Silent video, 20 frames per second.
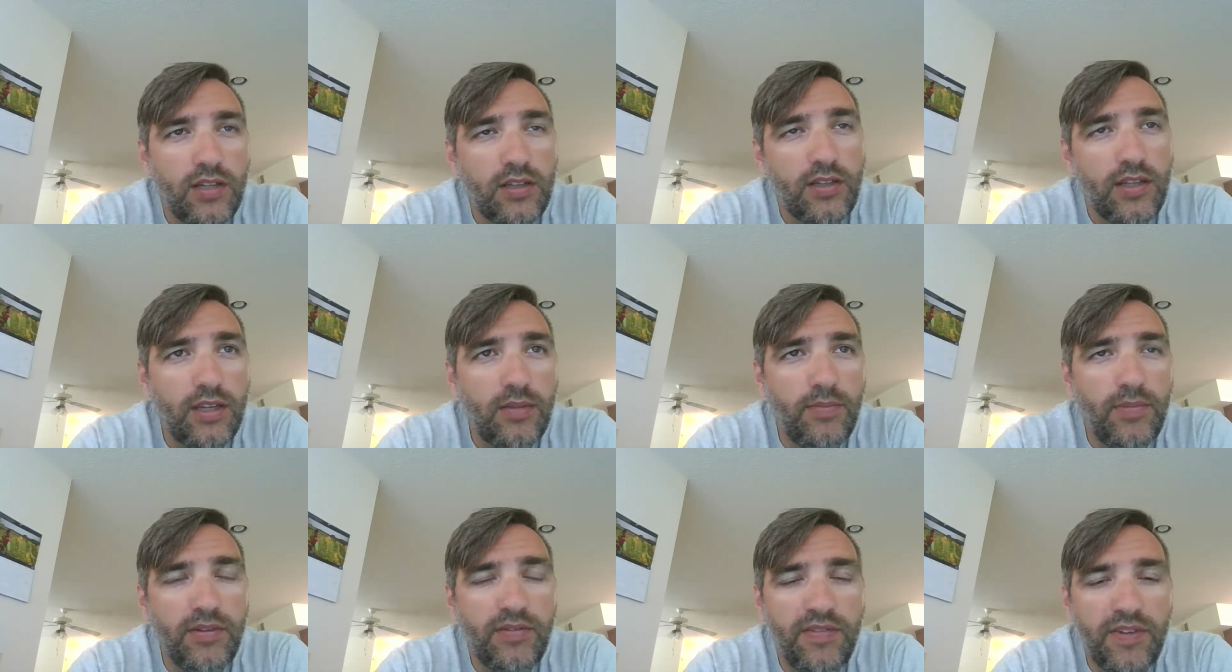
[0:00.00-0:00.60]
They
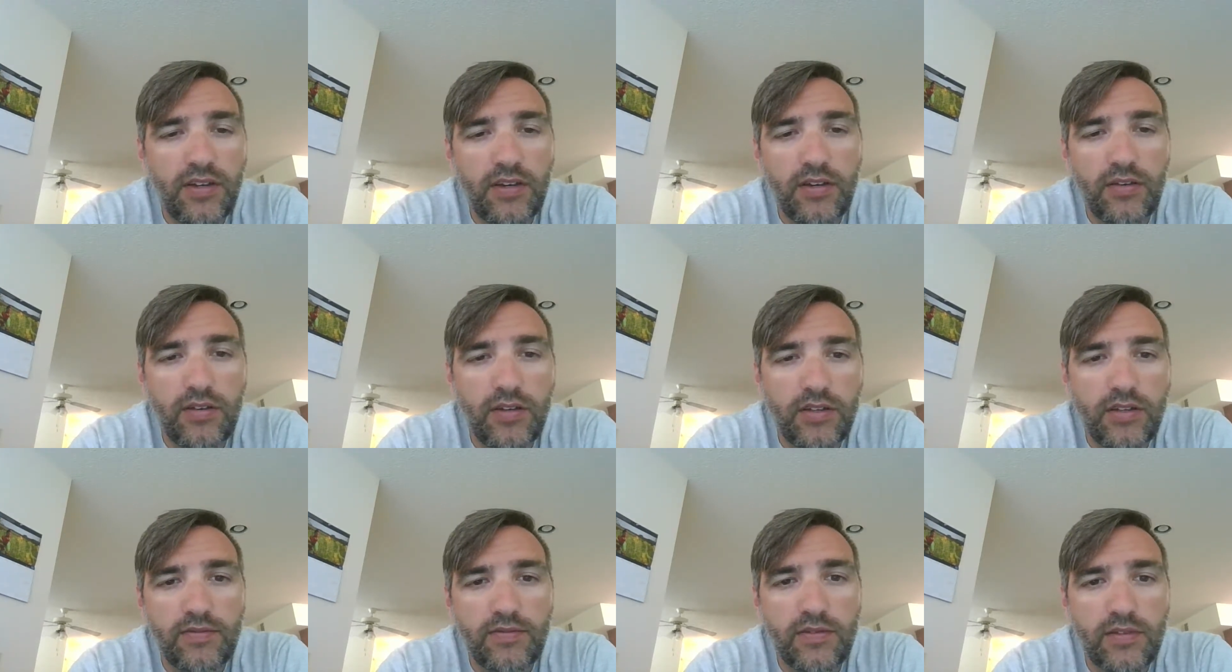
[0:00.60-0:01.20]
can be found in
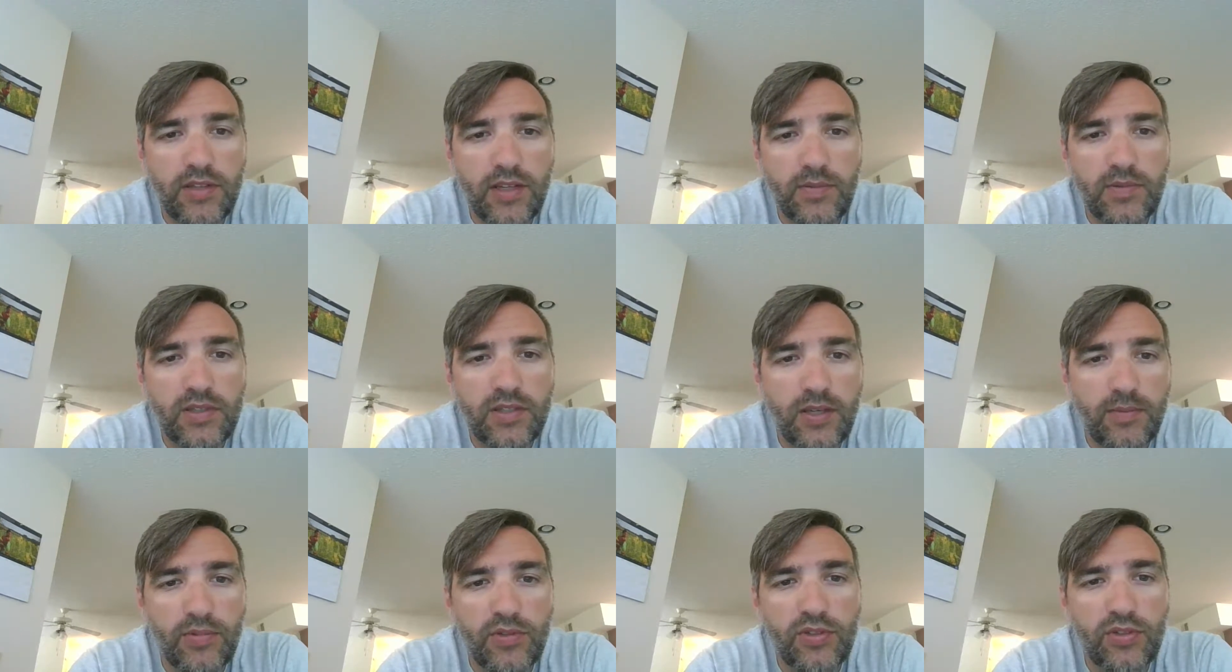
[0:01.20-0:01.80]
all different types of
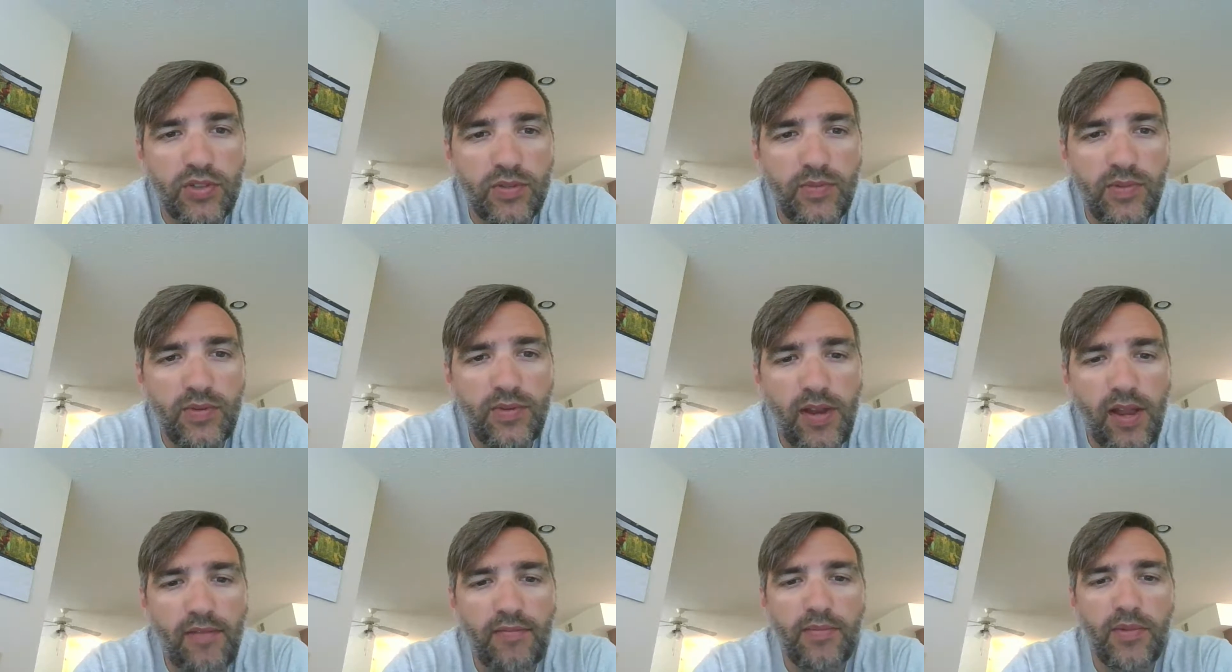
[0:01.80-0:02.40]
temperatures. We
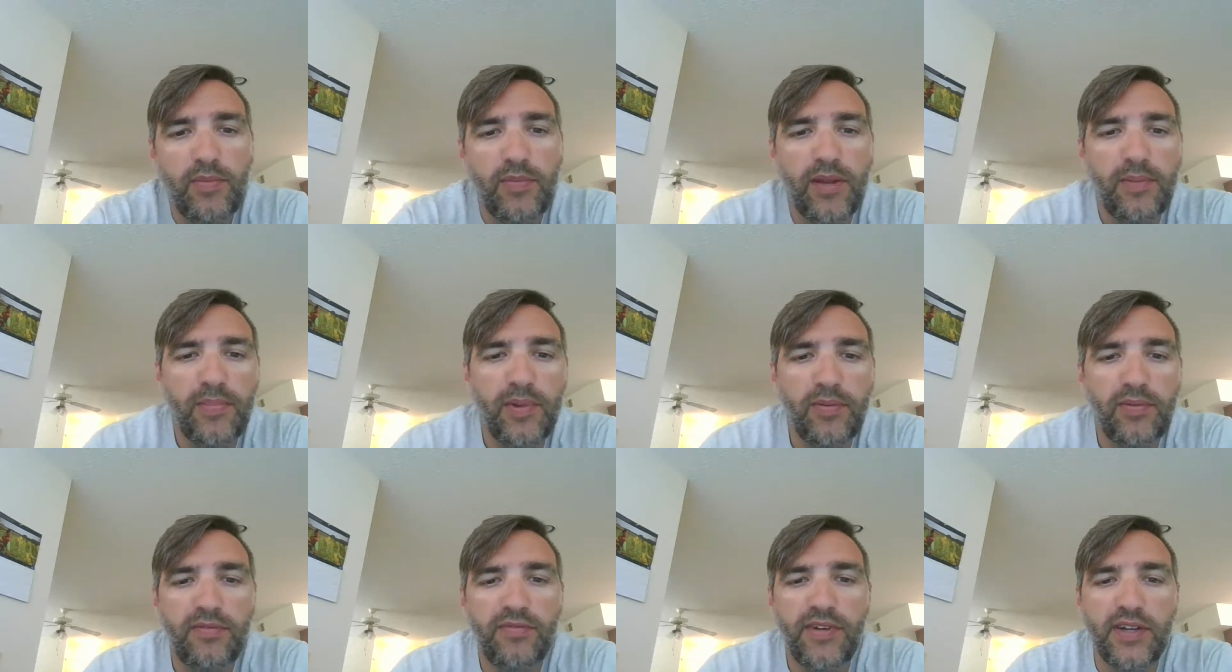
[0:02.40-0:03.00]
might
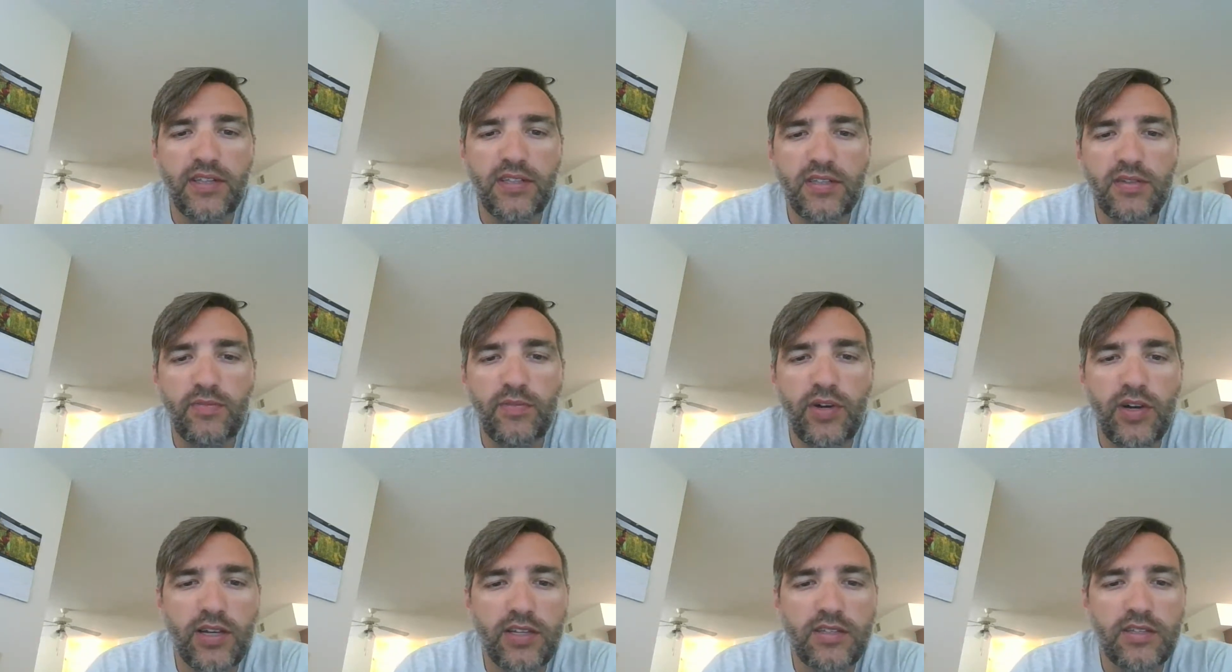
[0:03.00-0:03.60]
be able to find some
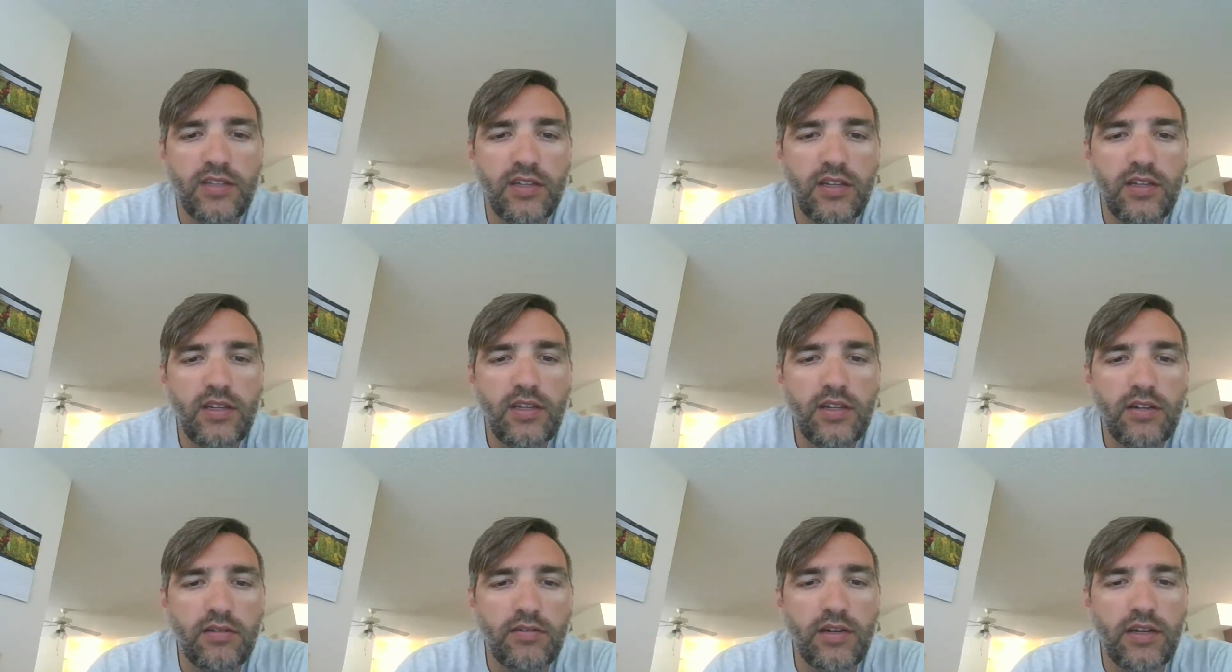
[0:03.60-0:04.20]
moss
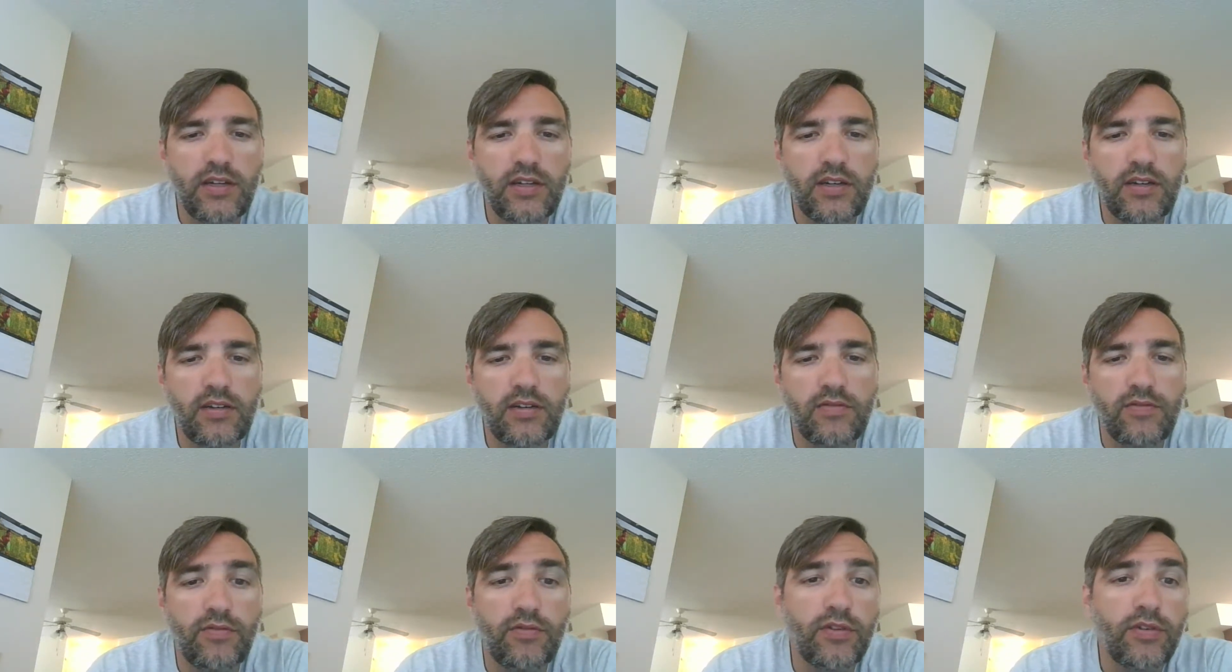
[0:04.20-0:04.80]
around here
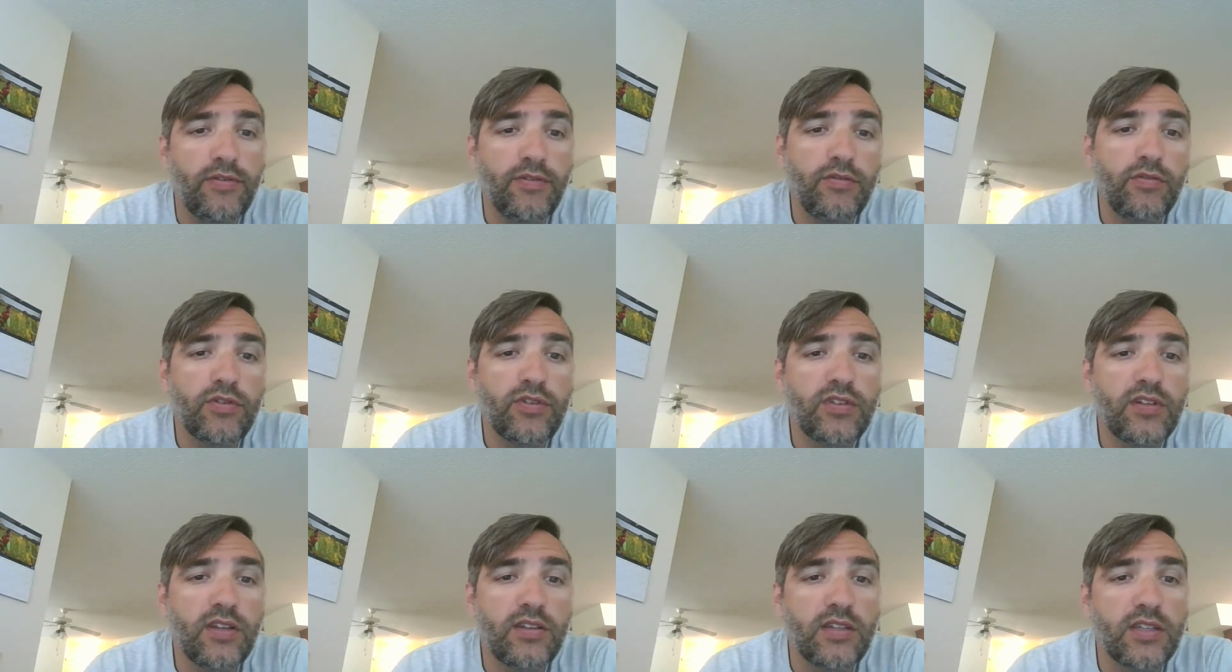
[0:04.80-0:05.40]
in Florida. Of
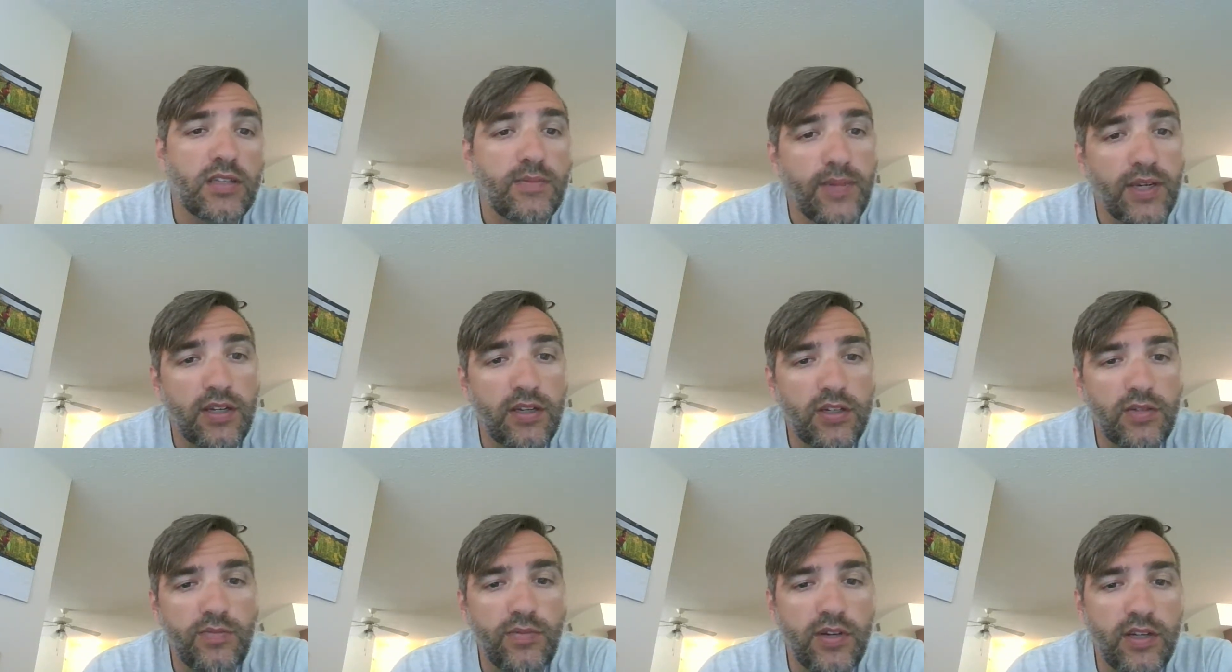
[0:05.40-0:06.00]
course, you got the
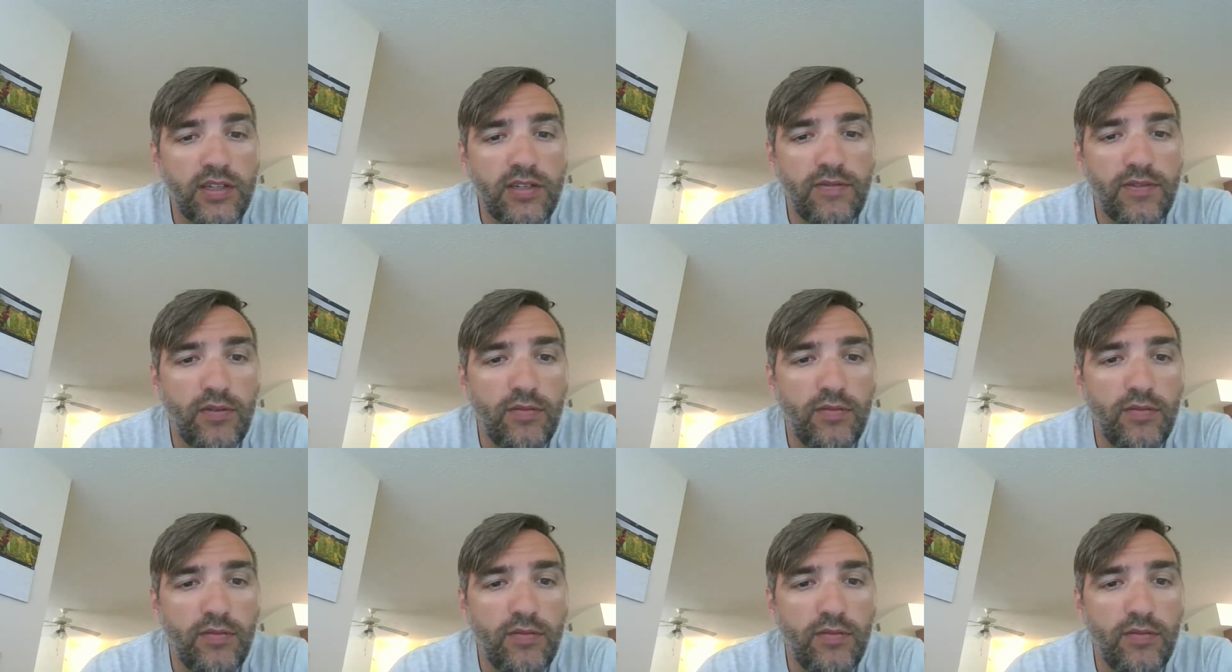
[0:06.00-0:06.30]
Spanish moss.